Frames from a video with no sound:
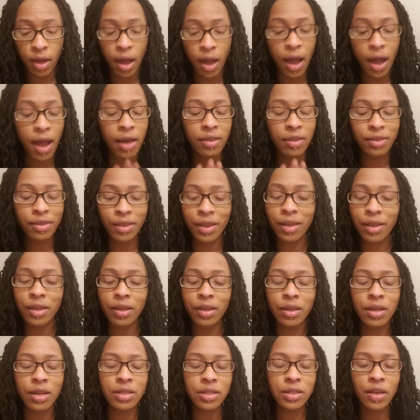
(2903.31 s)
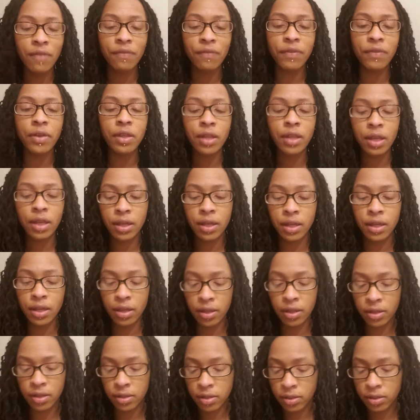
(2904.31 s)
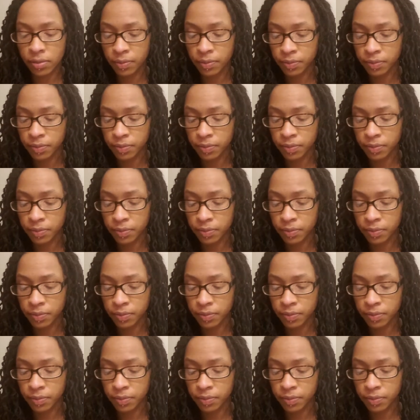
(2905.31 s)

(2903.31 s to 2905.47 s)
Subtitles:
I think it is. I feel like it is.